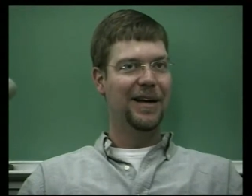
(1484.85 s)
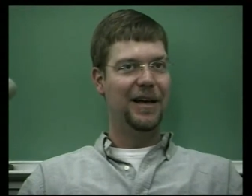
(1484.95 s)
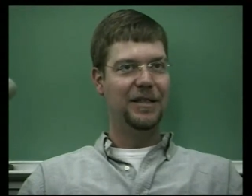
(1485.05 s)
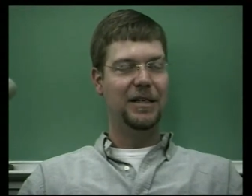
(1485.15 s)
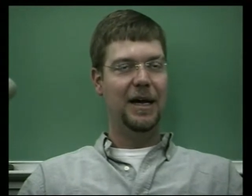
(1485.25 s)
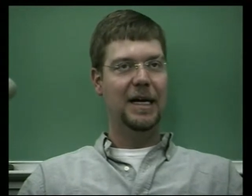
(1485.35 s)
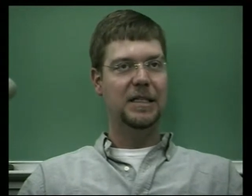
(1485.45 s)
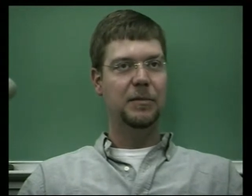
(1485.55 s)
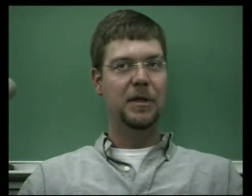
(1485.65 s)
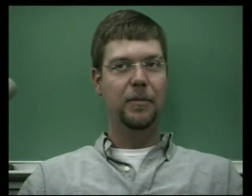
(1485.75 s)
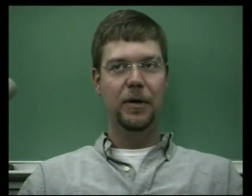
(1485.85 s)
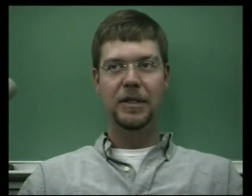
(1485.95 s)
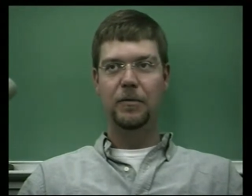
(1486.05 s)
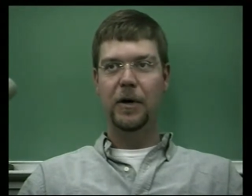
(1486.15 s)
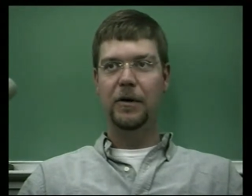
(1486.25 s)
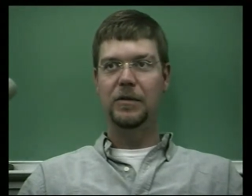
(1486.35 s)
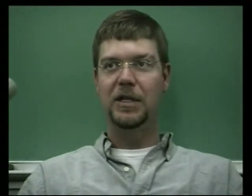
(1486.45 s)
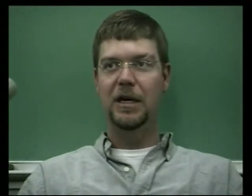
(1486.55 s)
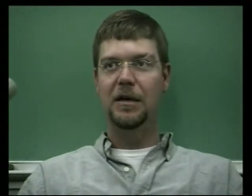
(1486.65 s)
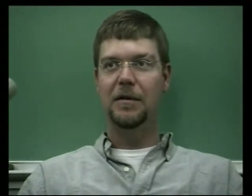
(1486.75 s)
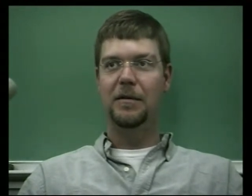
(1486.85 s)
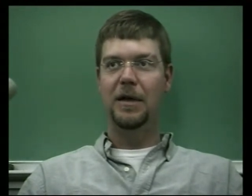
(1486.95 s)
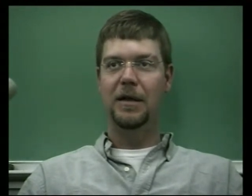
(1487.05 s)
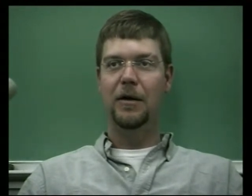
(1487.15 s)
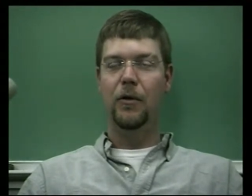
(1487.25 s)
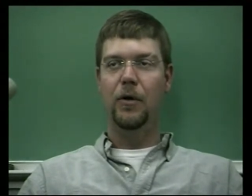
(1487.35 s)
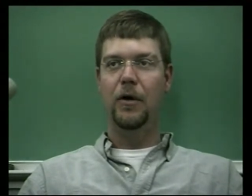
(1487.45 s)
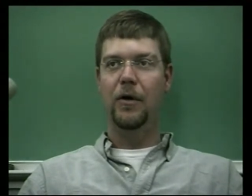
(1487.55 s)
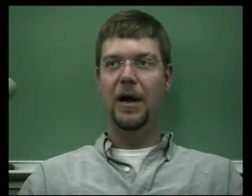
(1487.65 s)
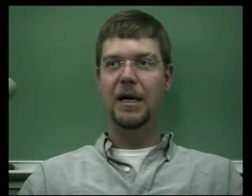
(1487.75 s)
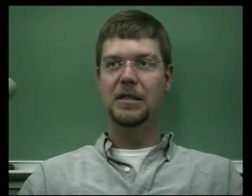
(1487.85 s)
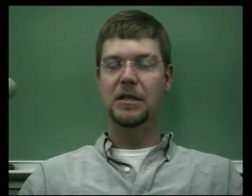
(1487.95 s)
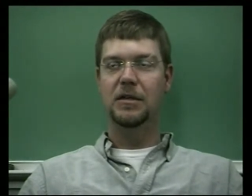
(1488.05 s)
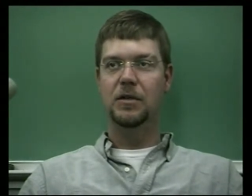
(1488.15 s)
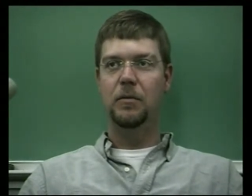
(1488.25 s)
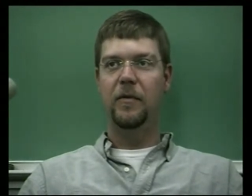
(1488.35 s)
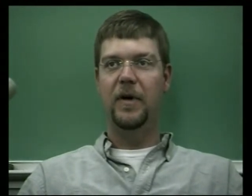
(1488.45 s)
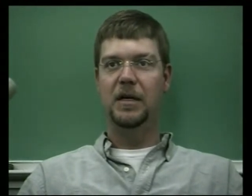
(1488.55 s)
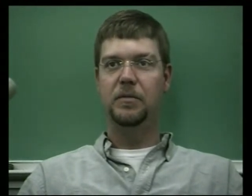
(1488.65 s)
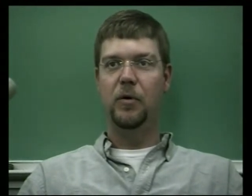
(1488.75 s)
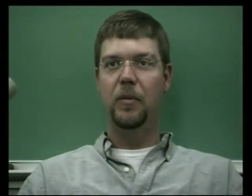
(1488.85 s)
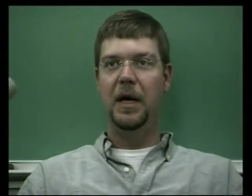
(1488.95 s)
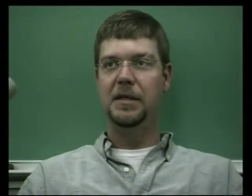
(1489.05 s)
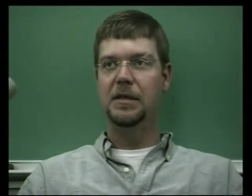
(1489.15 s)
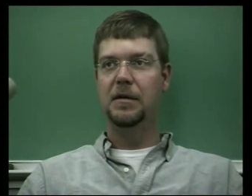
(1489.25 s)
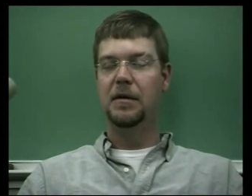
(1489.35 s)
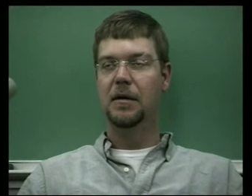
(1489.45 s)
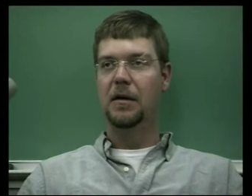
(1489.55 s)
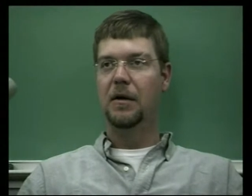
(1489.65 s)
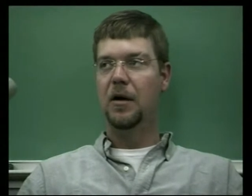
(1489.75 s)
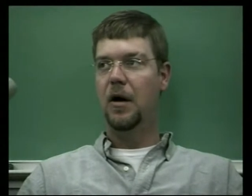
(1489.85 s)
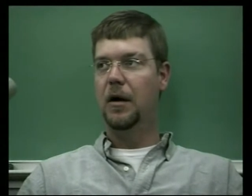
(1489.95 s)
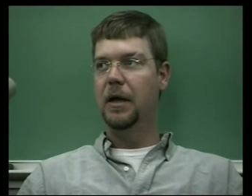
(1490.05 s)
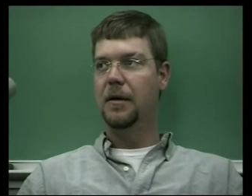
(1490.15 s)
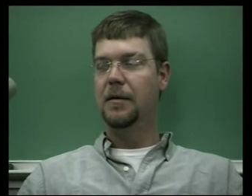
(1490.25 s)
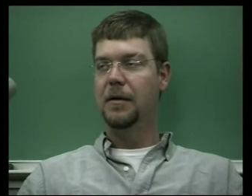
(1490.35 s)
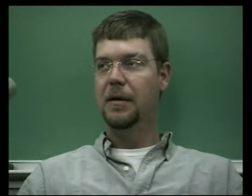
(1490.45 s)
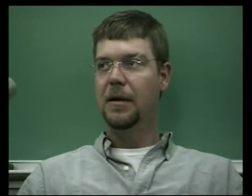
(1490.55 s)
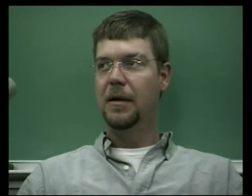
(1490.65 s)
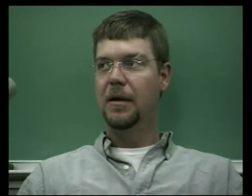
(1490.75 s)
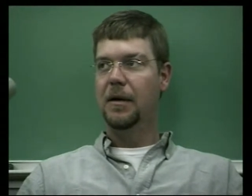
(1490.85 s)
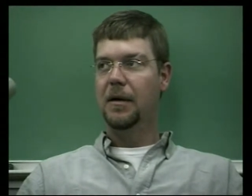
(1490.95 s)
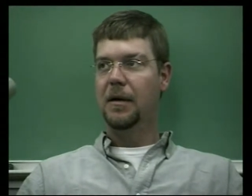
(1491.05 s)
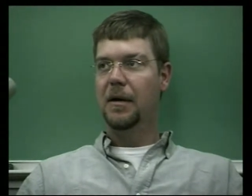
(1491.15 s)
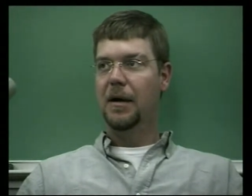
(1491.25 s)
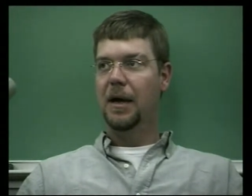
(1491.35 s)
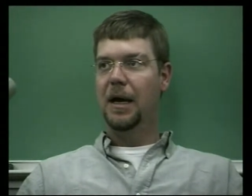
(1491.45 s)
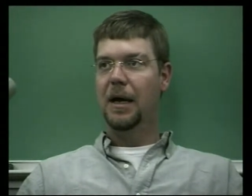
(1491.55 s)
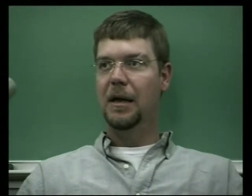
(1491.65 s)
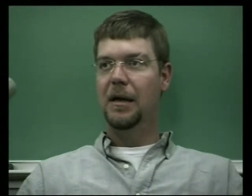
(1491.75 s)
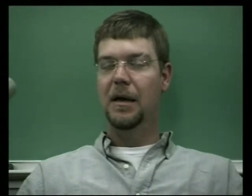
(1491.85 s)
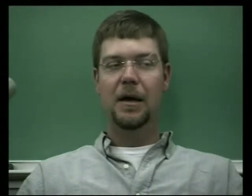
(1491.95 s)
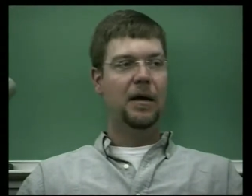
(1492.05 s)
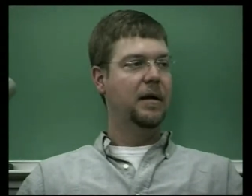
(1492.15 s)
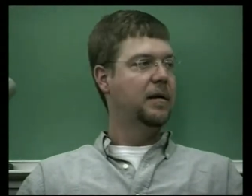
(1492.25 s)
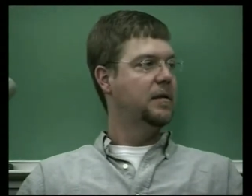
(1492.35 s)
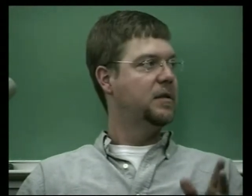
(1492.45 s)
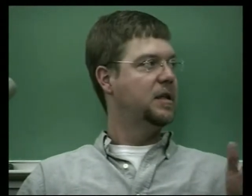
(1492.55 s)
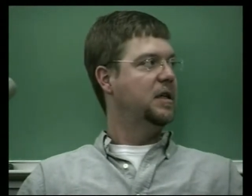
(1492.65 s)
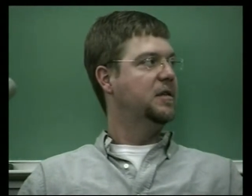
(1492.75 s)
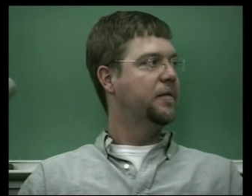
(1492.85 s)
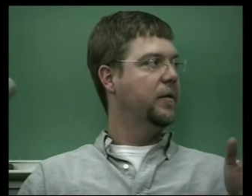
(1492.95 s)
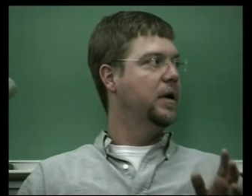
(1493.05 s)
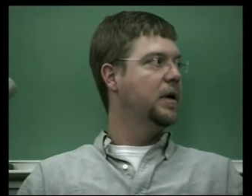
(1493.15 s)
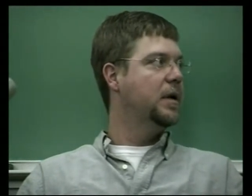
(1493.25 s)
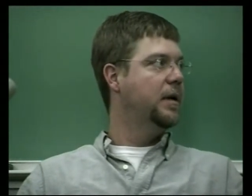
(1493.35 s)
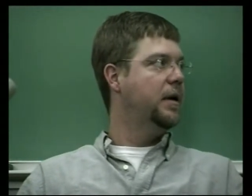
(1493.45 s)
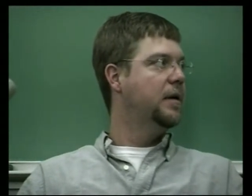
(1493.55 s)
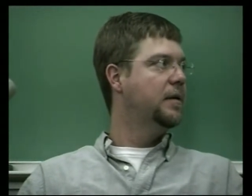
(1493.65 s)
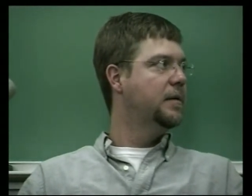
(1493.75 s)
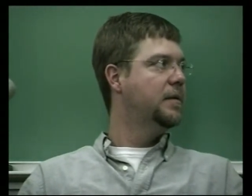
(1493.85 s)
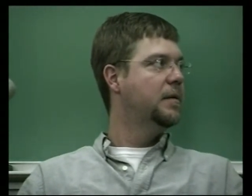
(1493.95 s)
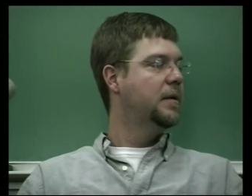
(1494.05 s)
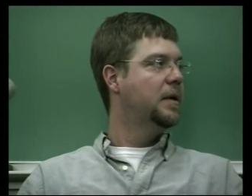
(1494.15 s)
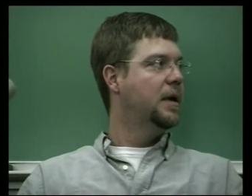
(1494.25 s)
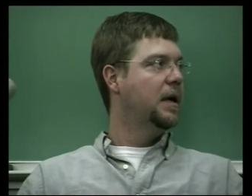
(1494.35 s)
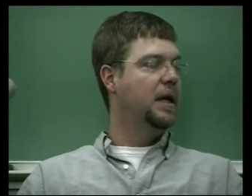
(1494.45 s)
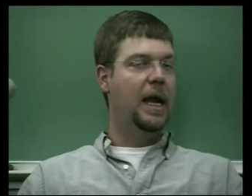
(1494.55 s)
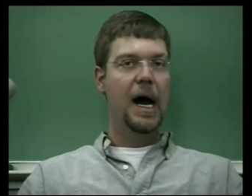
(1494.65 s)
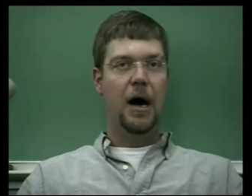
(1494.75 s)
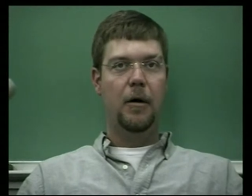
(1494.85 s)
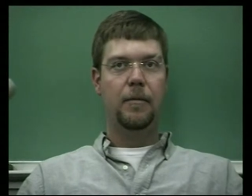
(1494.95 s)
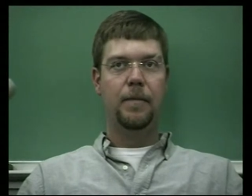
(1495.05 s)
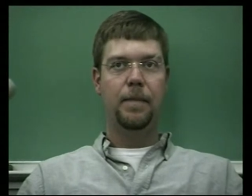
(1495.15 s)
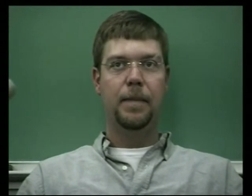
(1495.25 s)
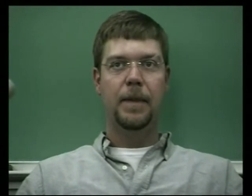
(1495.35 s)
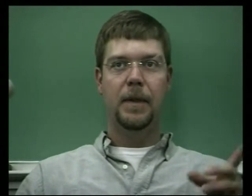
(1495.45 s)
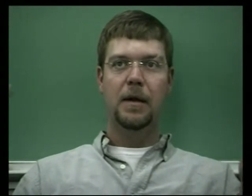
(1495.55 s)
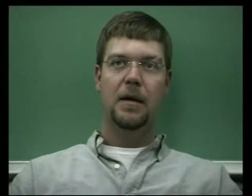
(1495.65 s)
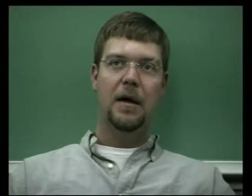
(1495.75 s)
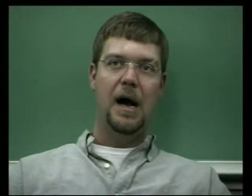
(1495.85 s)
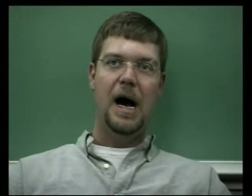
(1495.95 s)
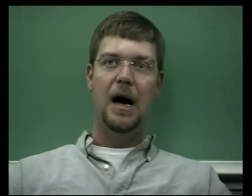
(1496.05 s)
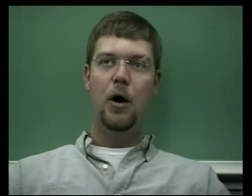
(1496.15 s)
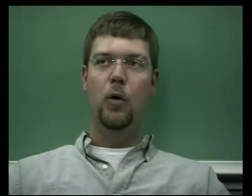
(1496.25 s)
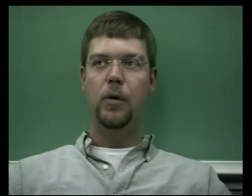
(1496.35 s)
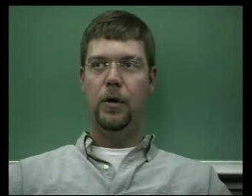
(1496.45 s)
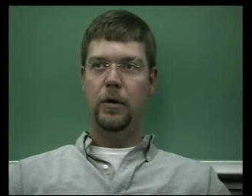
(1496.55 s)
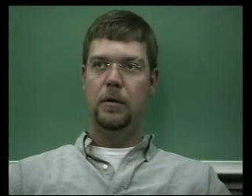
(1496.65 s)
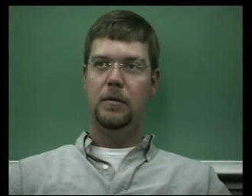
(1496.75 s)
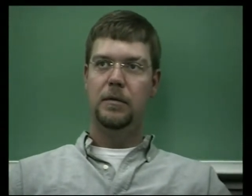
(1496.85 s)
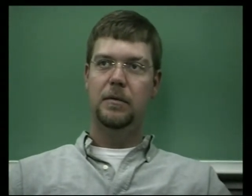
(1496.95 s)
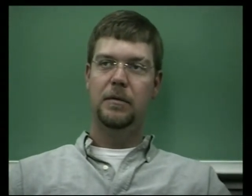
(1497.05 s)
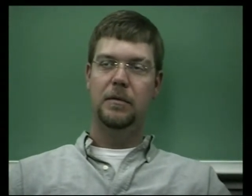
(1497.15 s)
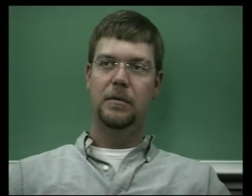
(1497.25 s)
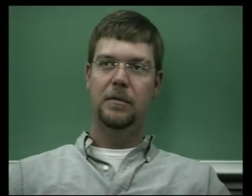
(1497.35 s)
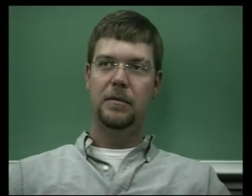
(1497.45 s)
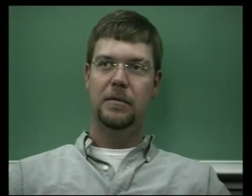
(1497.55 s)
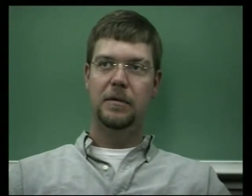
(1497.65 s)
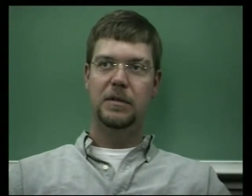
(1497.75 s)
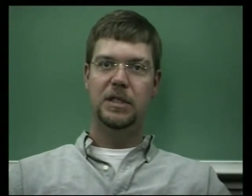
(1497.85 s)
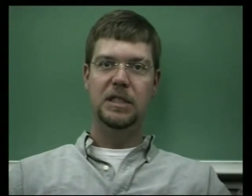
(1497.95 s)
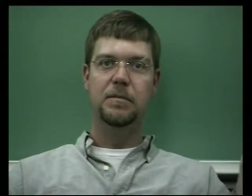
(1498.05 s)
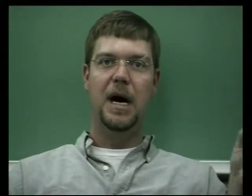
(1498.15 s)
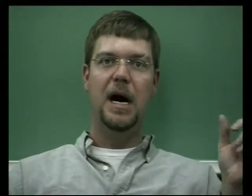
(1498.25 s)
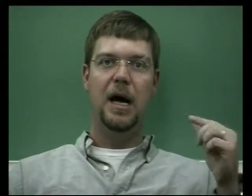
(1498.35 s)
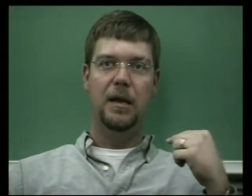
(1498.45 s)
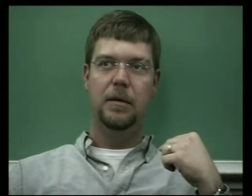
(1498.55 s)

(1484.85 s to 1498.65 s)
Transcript: and she hands me the police record check that no longer has unsupervised probation on it. And uh, she is free and cleared. Now, I own her. She's mine.